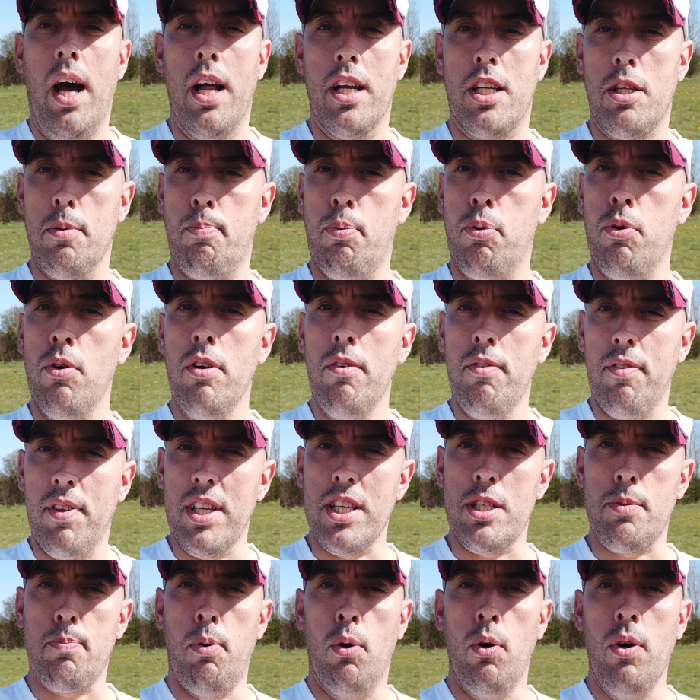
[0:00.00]
And to prove
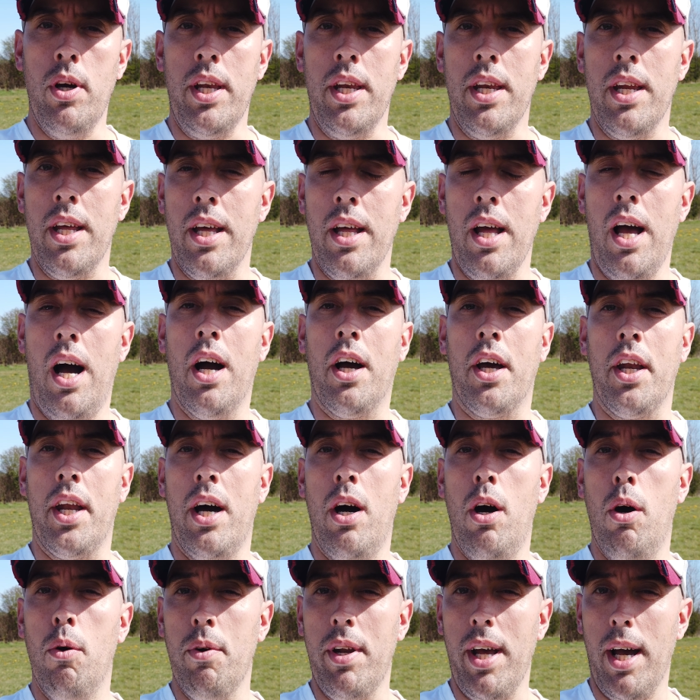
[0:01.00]
this point, I'm going
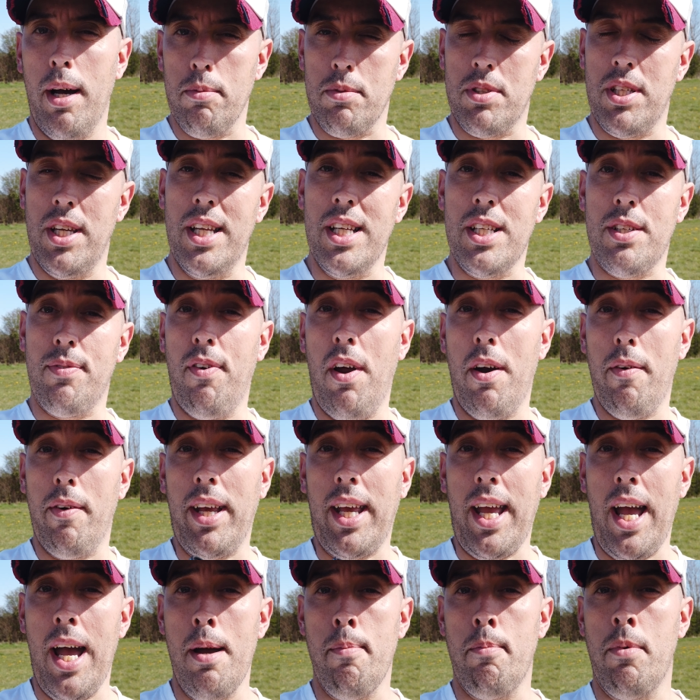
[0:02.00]
to hold it up to this
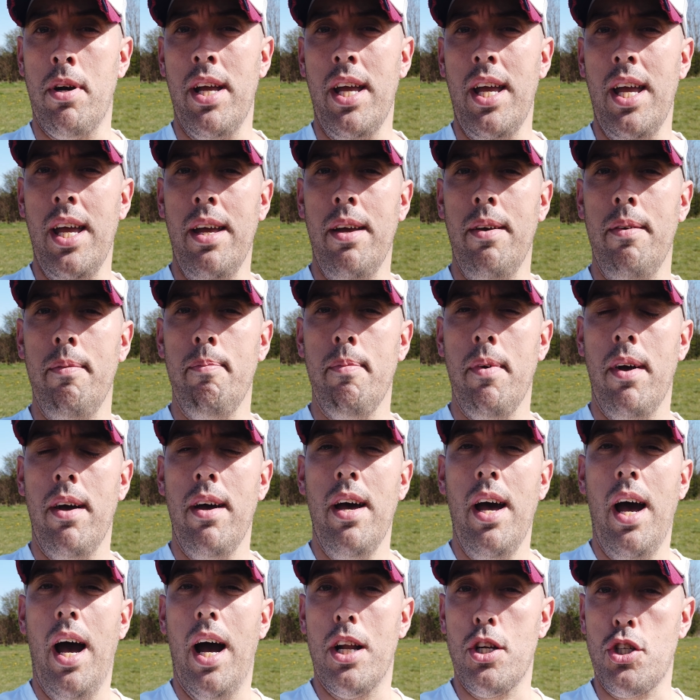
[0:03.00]
very camera here
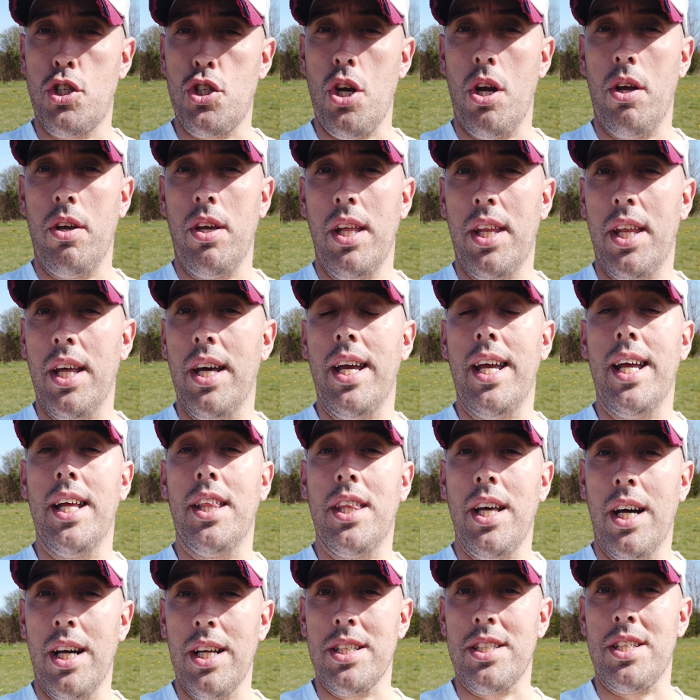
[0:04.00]
and show you that
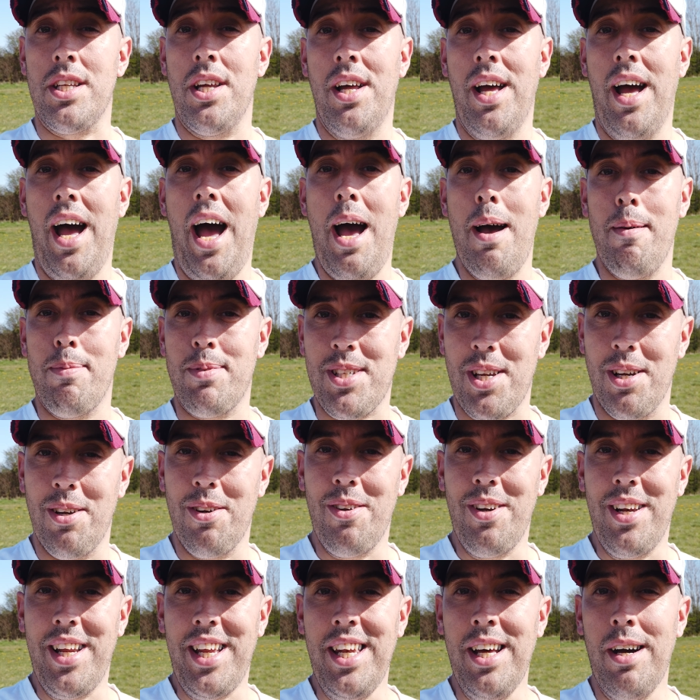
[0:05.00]
it does
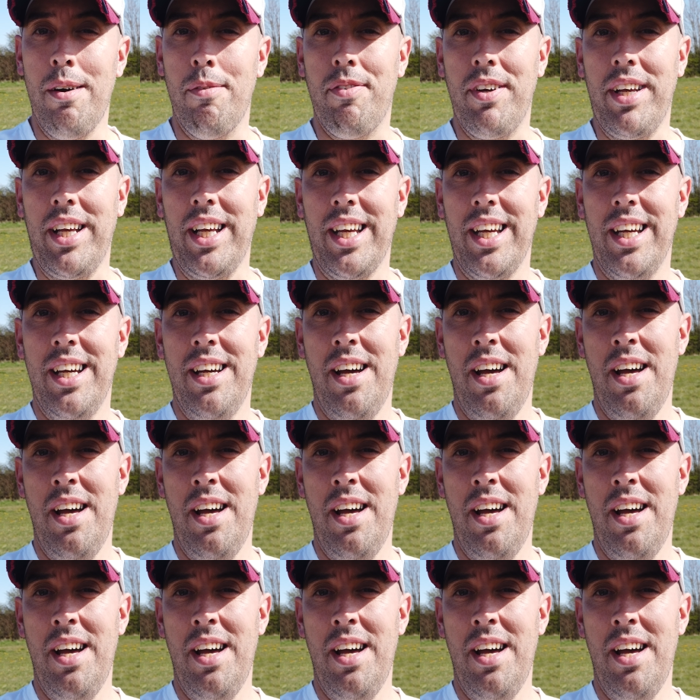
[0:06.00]
absolutely nothing.